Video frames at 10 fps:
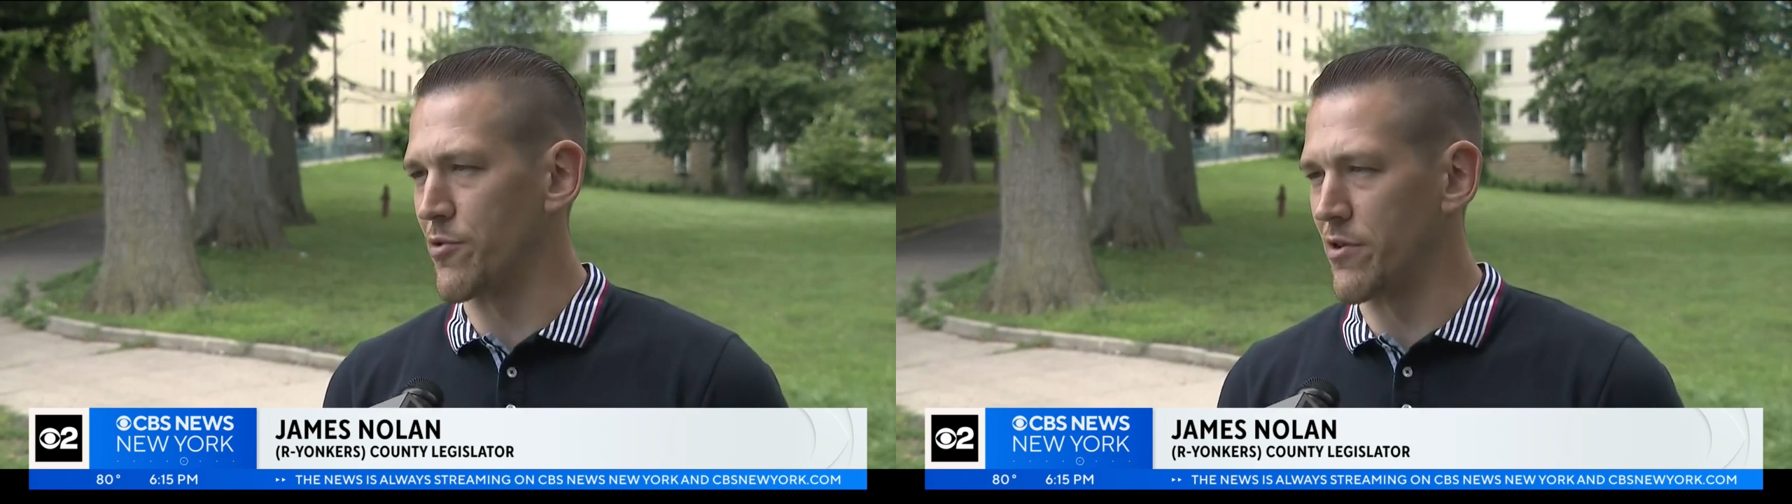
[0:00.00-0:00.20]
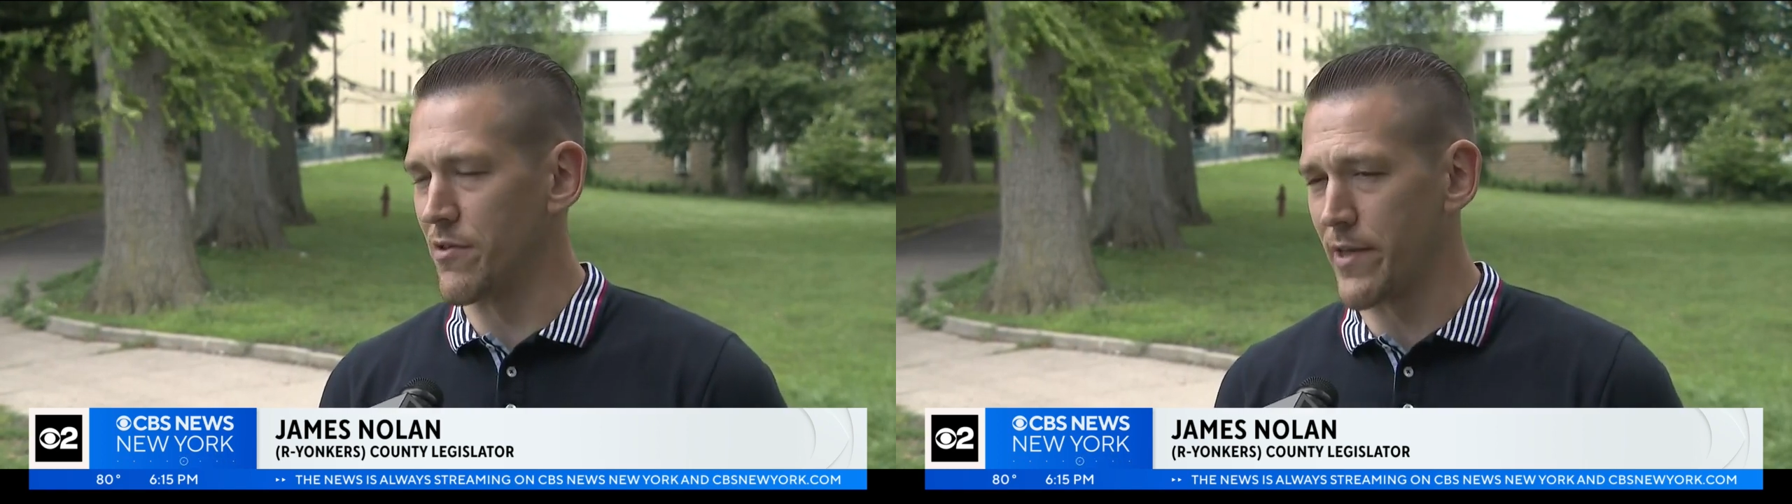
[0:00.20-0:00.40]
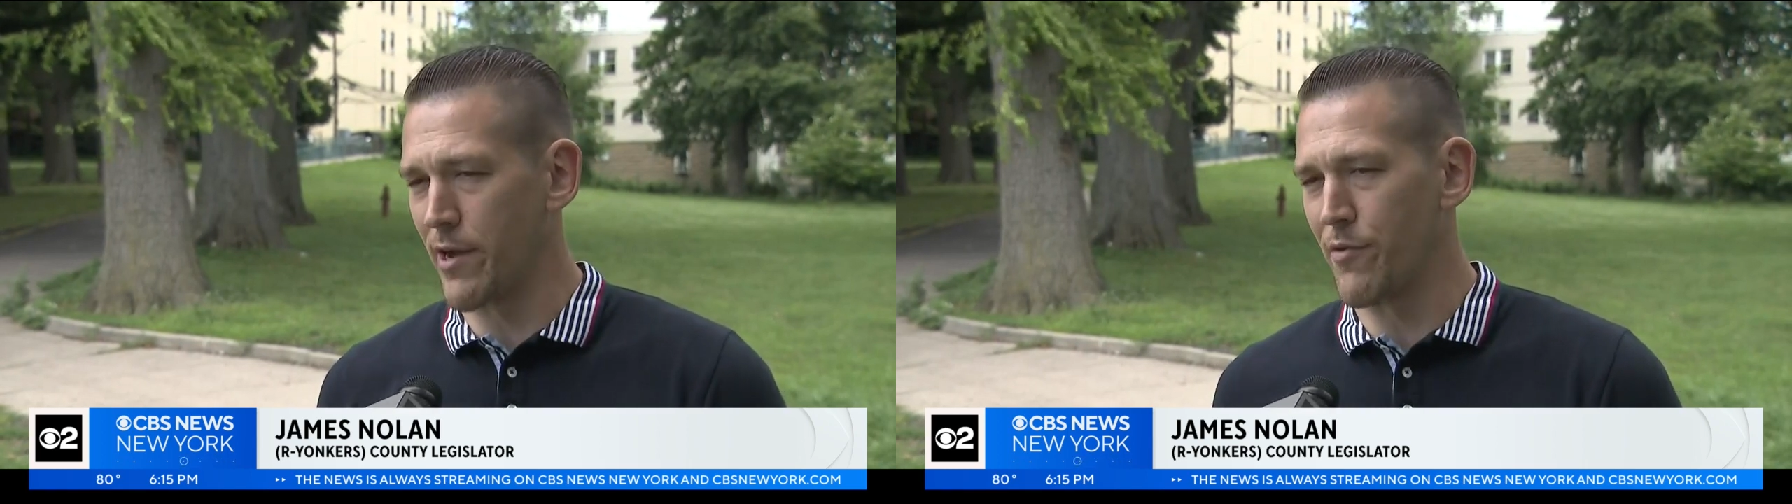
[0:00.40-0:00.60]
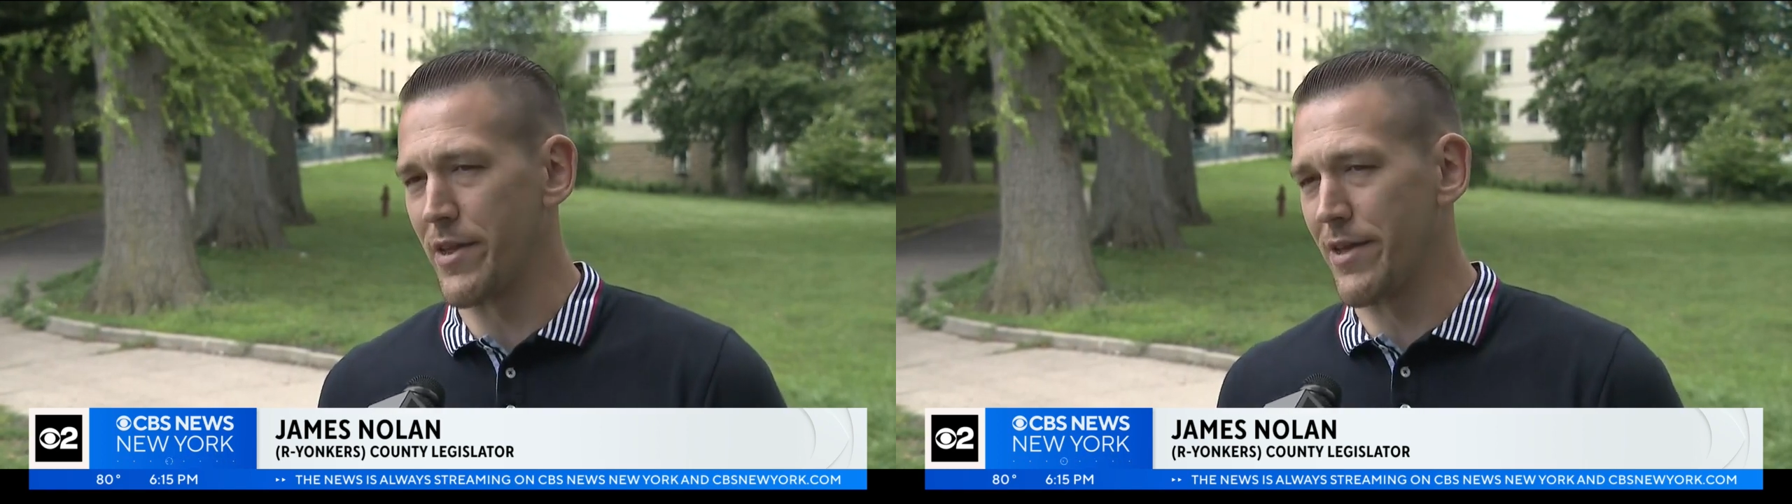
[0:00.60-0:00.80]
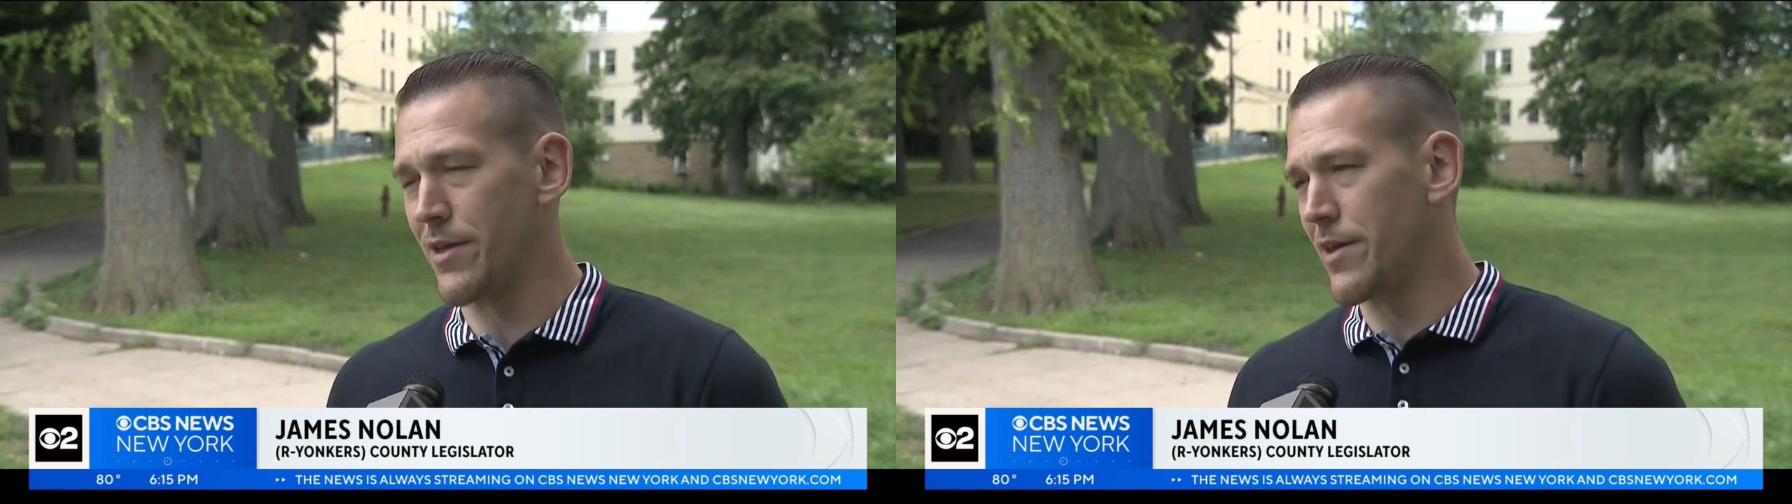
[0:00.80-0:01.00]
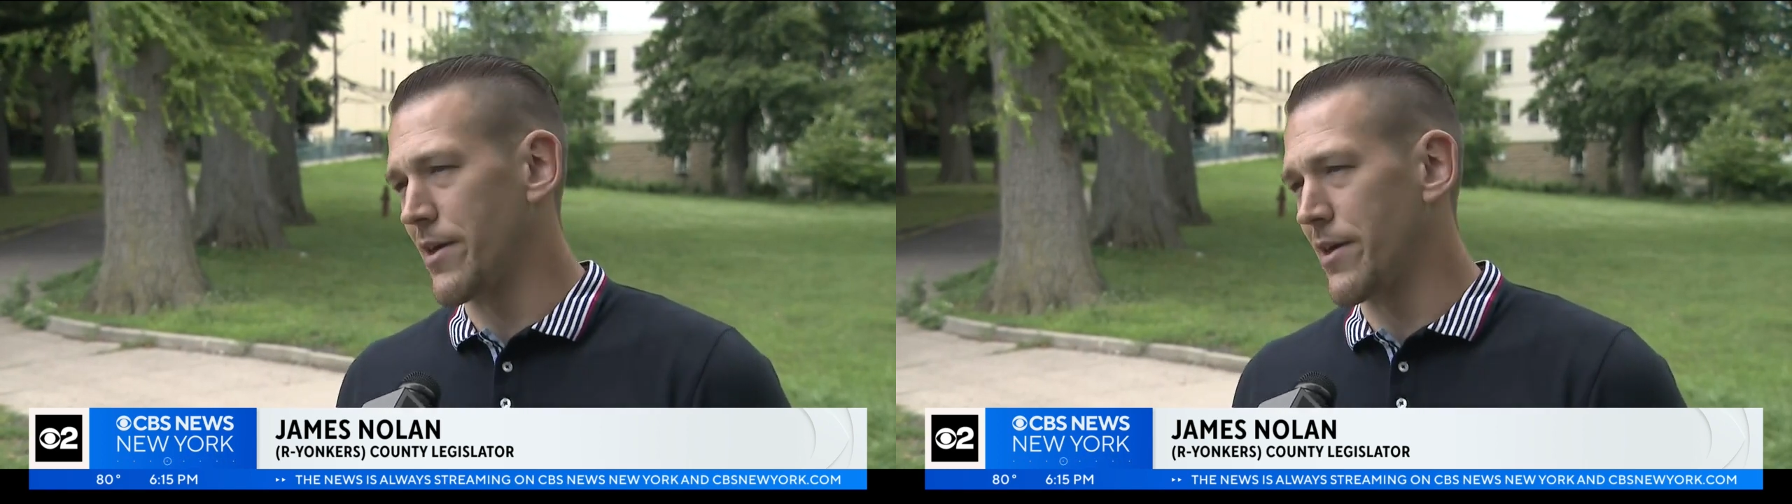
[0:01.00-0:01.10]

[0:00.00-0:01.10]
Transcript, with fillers: the integrity